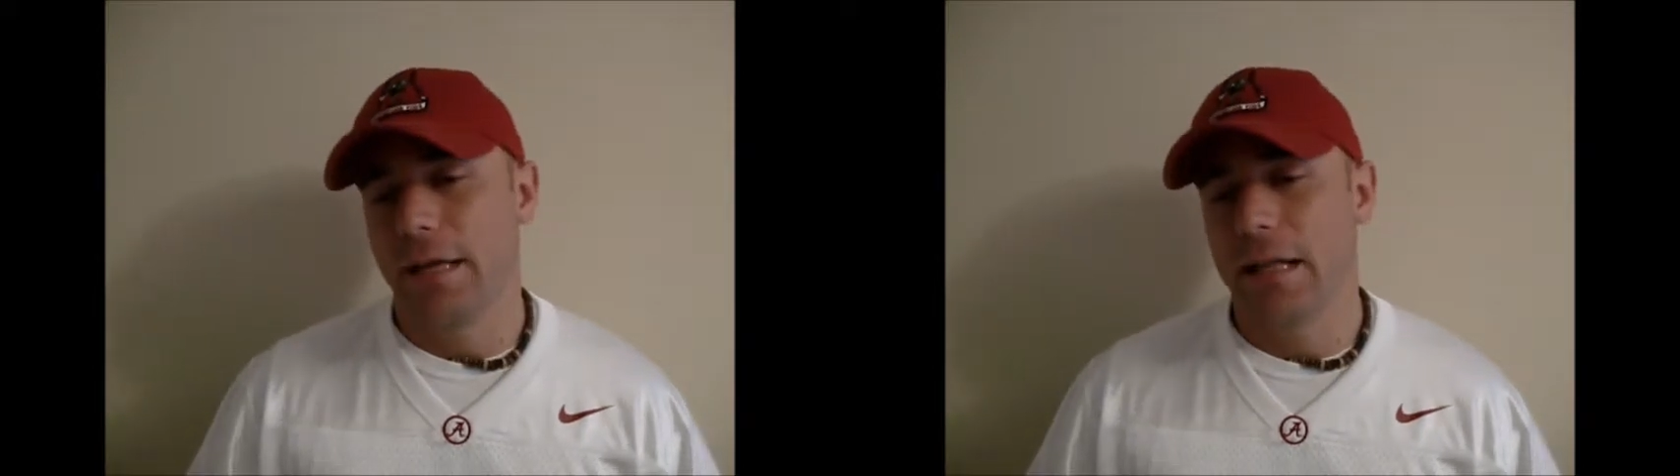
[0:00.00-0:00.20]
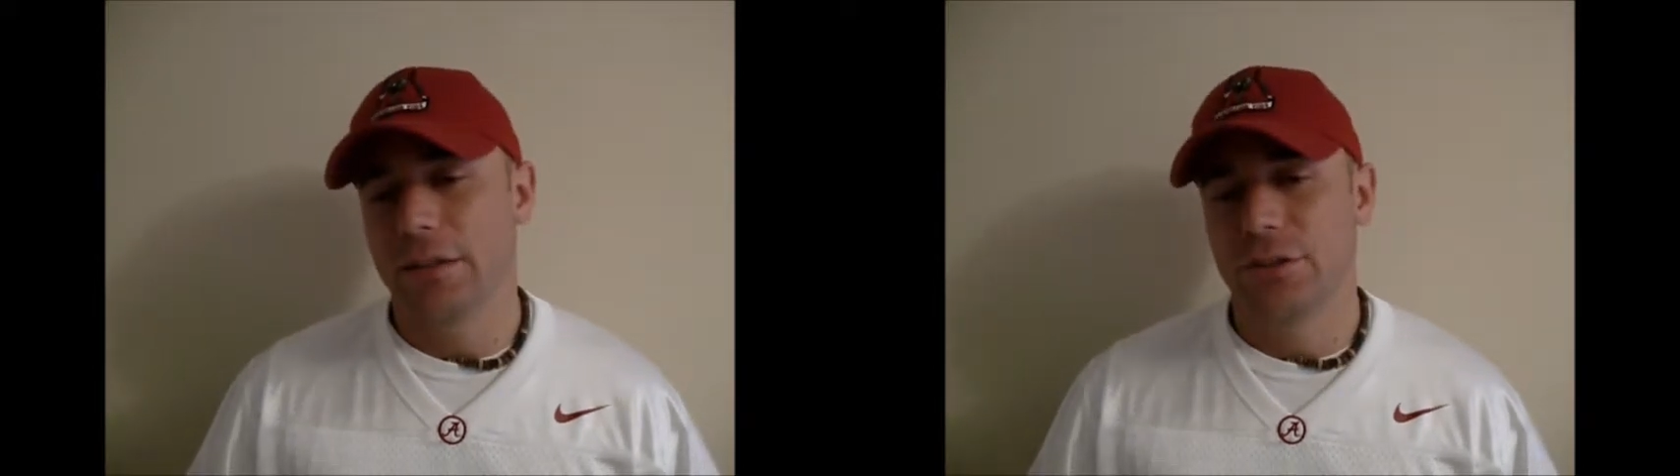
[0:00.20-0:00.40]

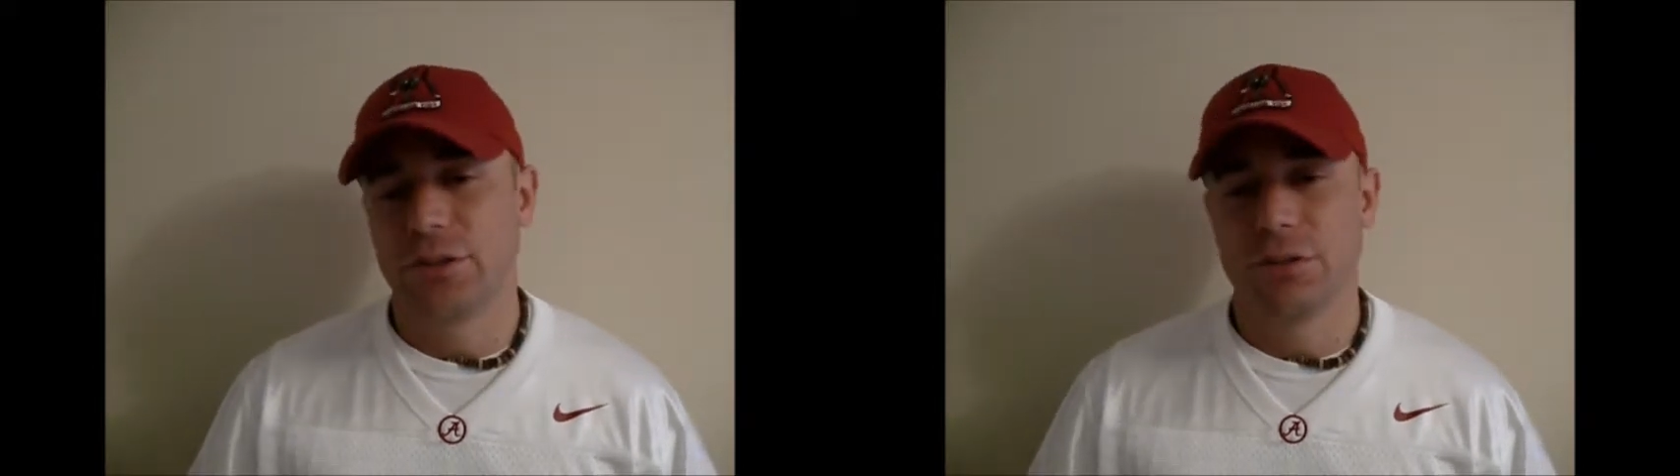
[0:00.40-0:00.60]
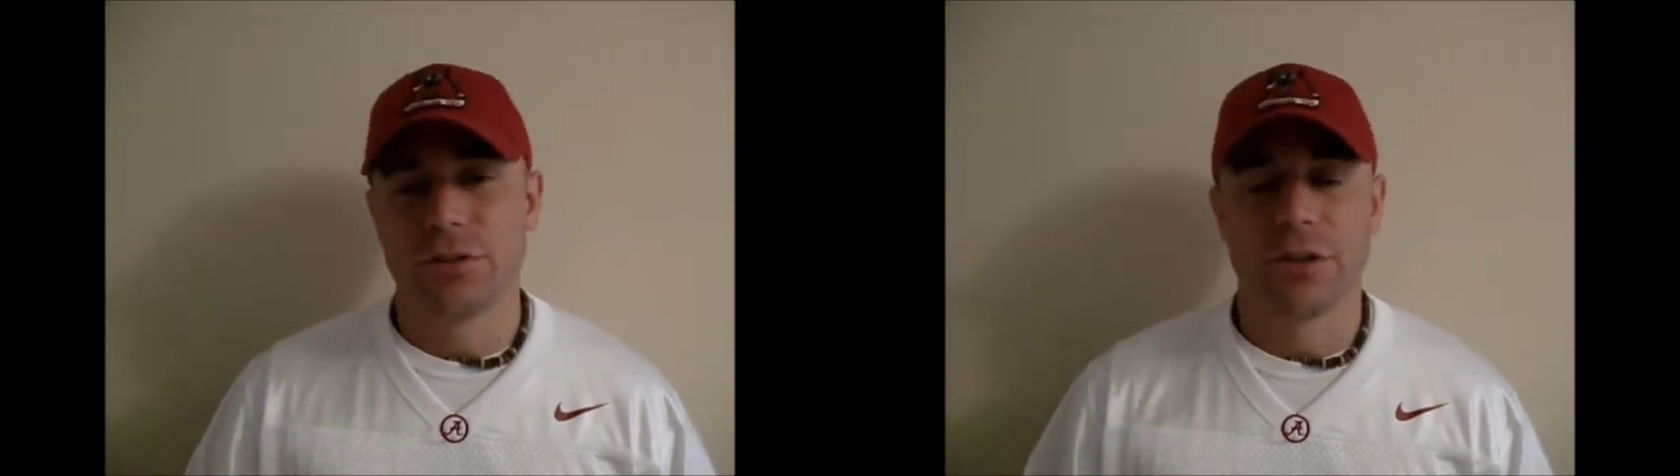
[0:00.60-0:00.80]

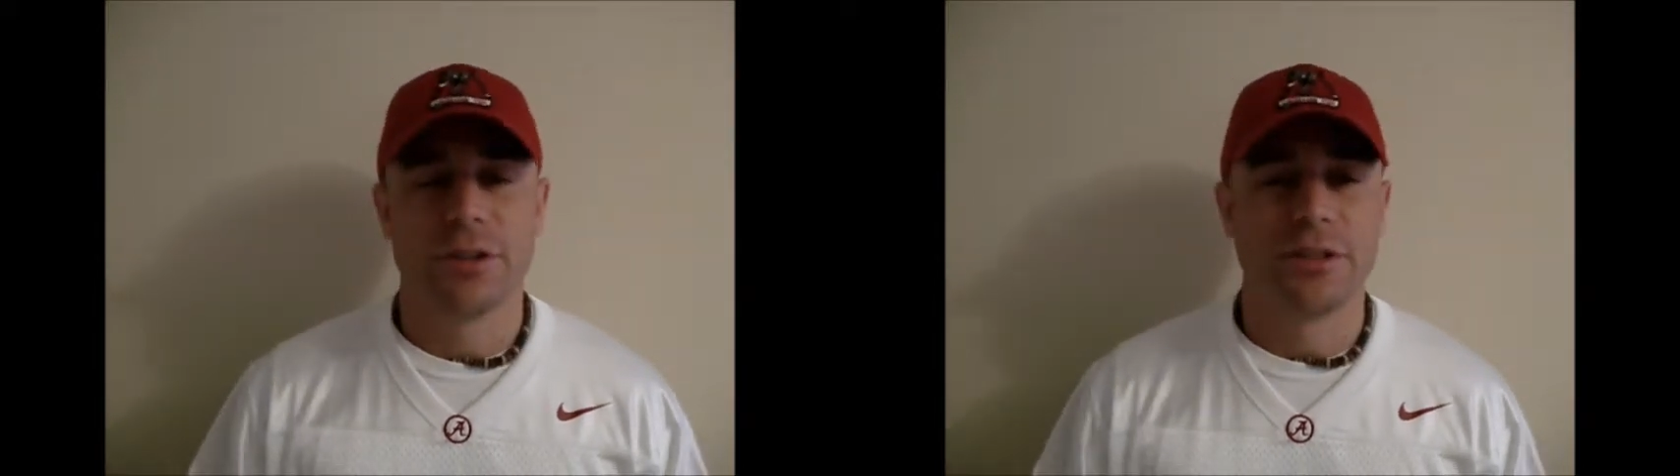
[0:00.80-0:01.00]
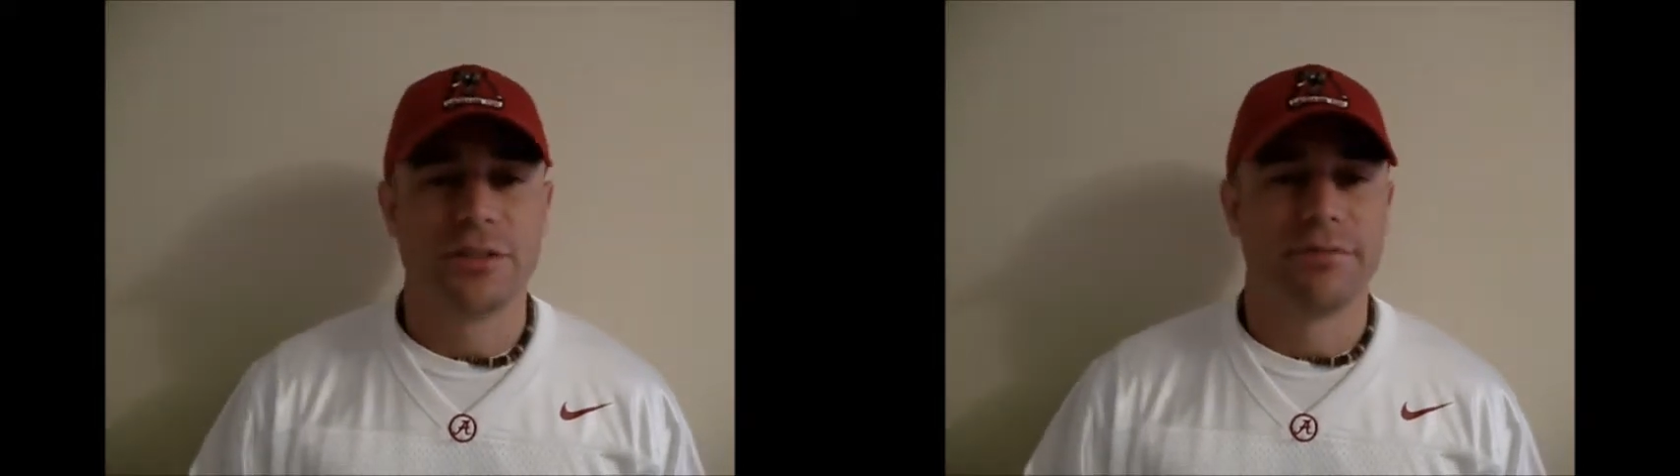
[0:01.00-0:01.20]
LSU's
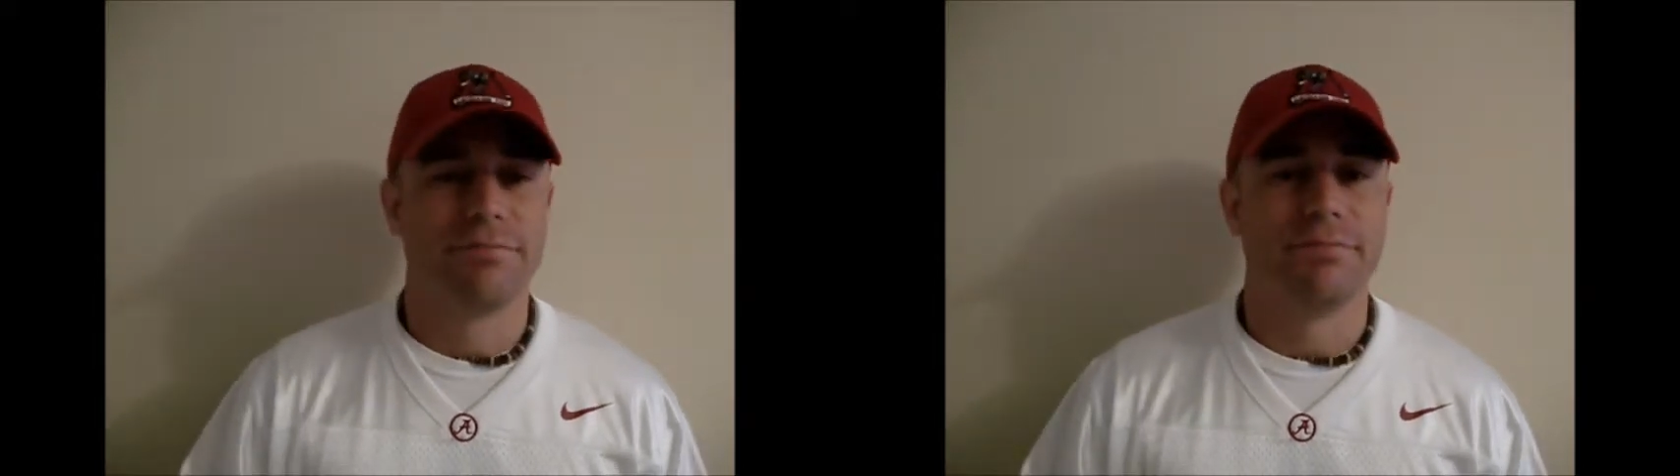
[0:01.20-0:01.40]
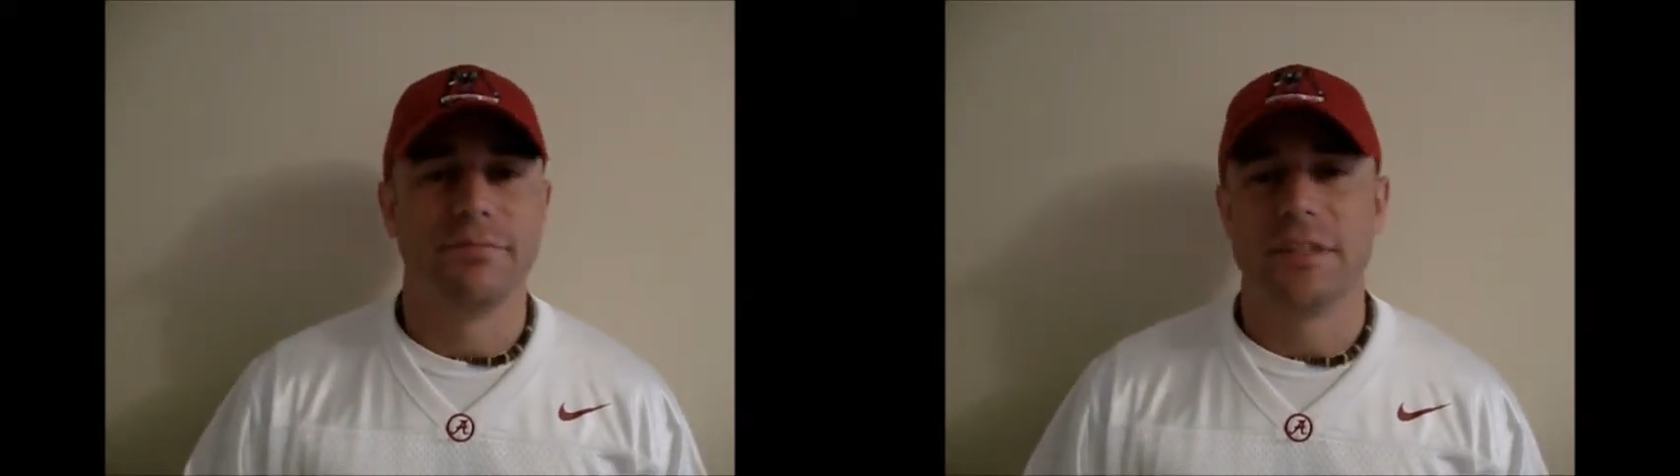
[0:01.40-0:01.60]
already
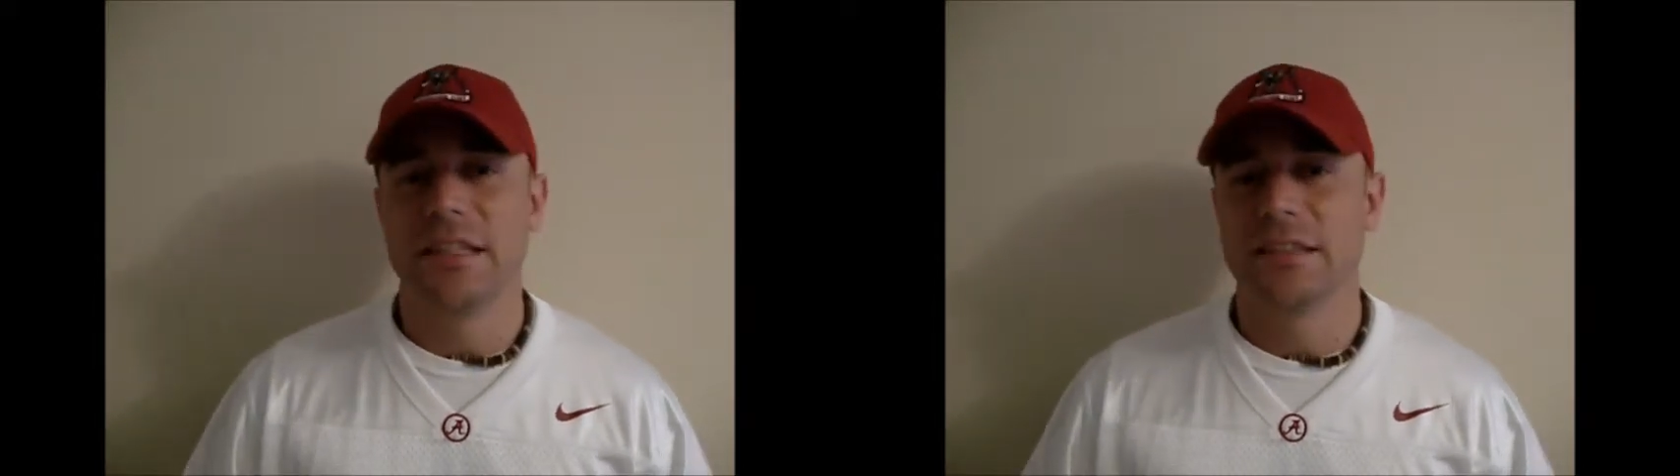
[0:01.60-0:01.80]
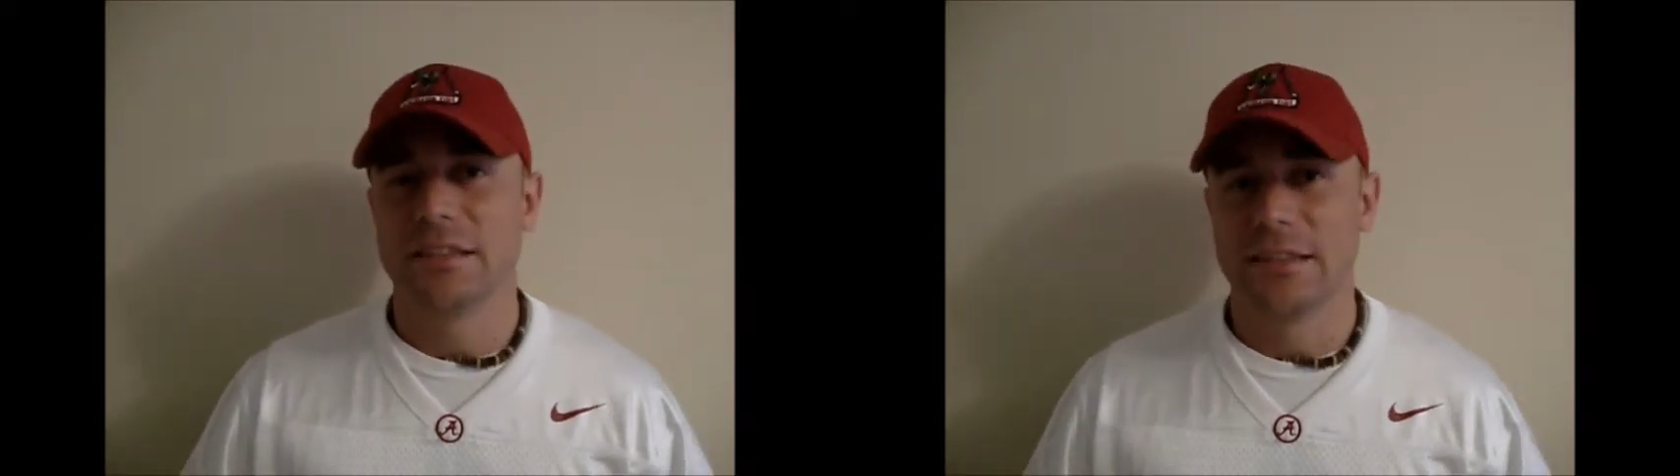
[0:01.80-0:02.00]

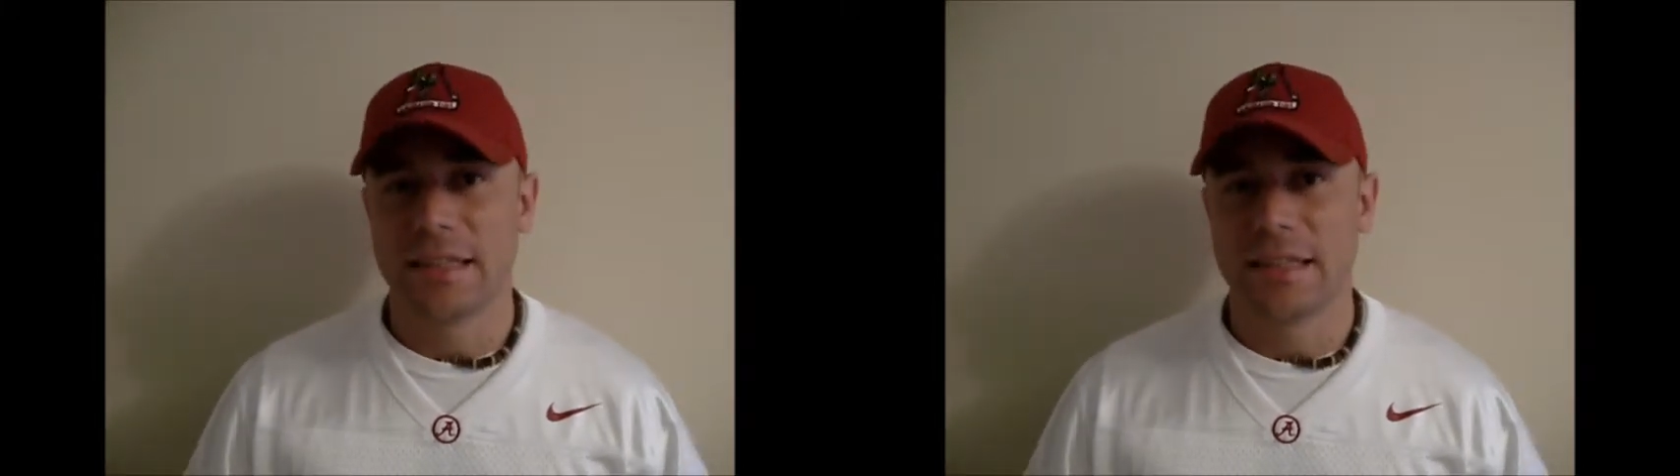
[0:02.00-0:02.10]
easily